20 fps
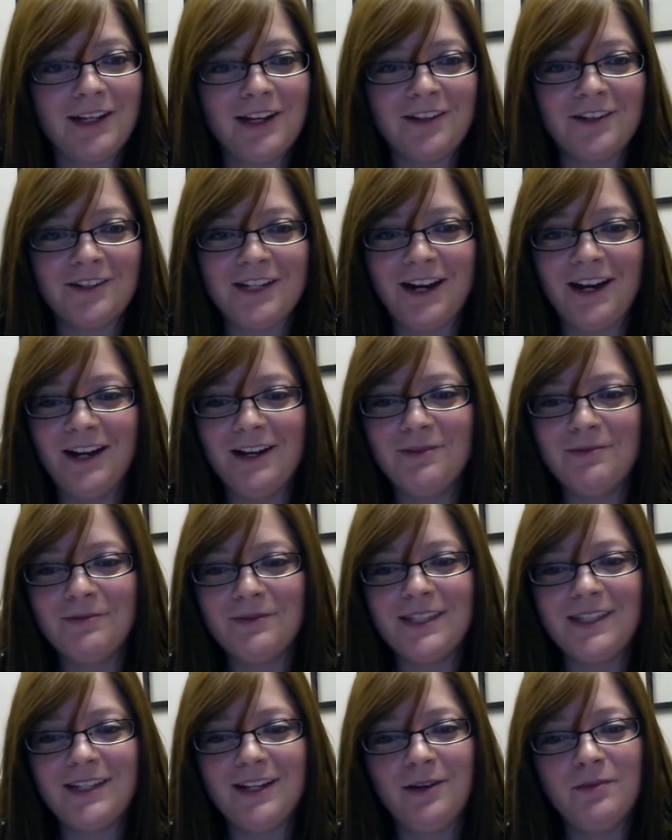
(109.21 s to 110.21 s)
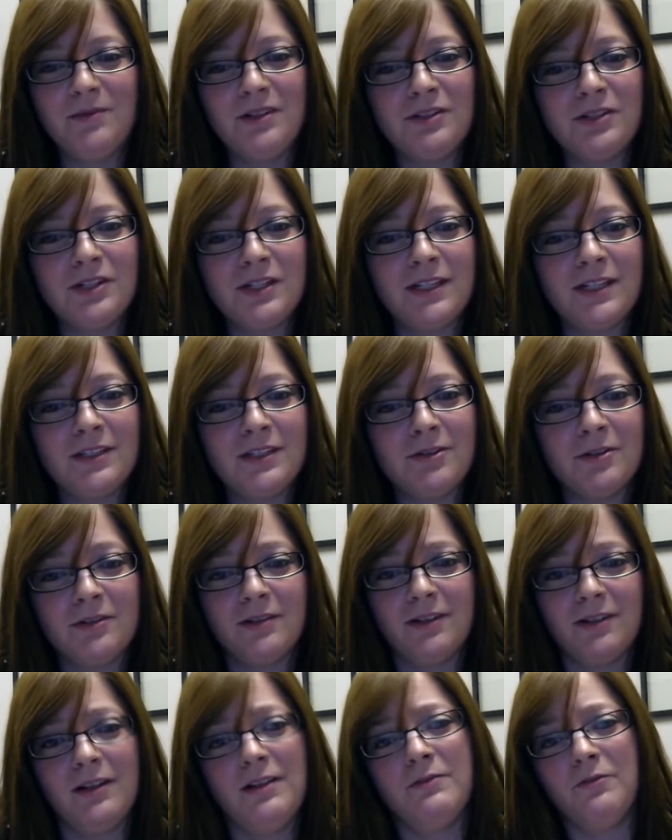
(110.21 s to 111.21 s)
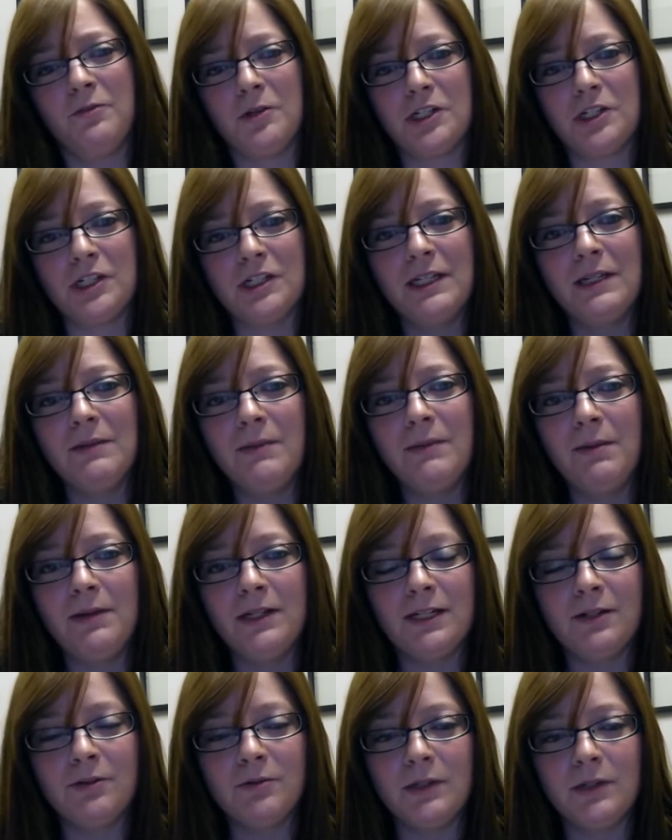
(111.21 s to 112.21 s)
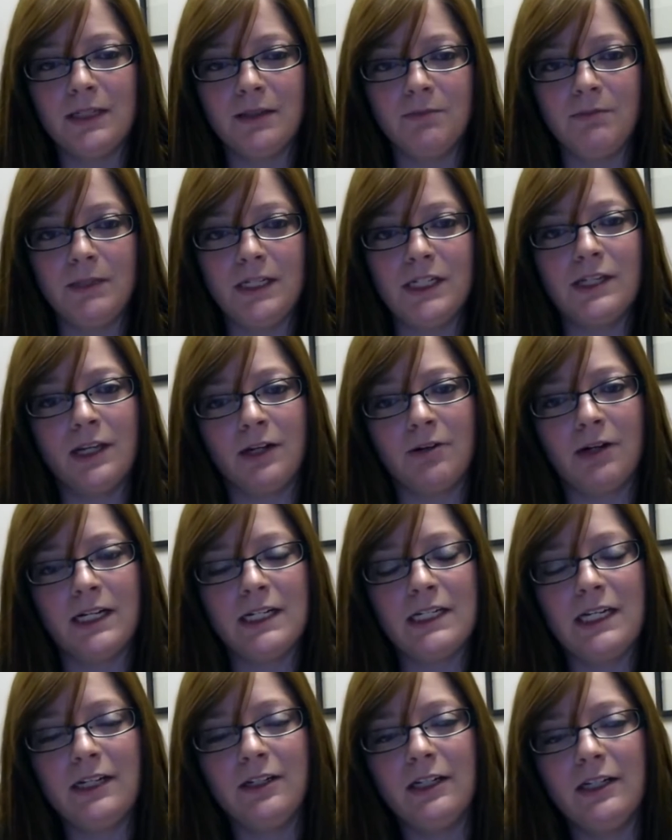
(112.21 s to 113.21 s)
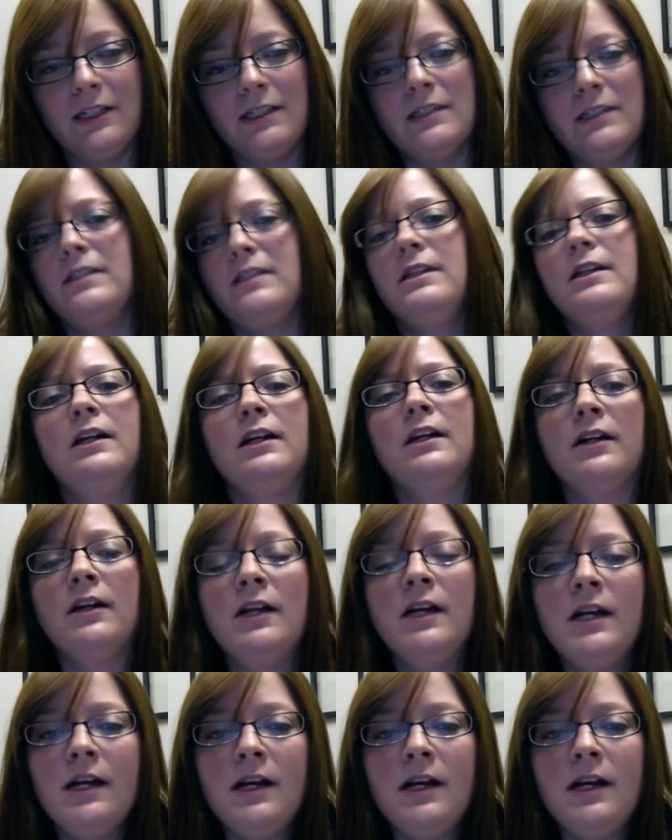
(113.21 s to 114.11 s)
and other times you just unfortunately maybe didn't meet the criteria this year